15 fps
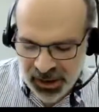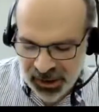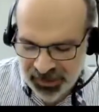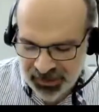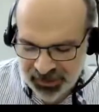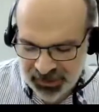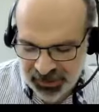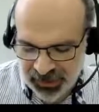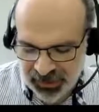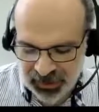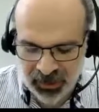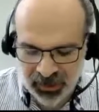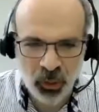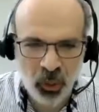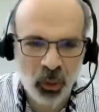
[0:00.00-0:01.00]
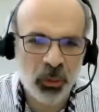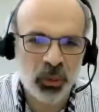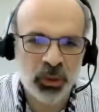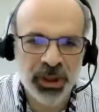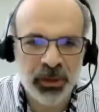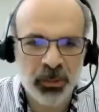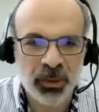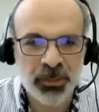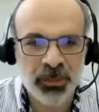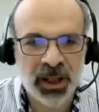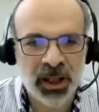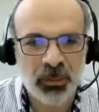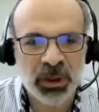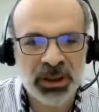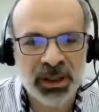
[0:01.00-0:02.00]
as hopefully will
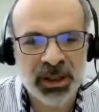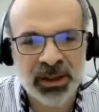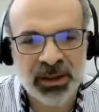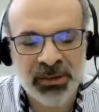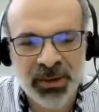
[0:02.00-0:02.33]
become clear,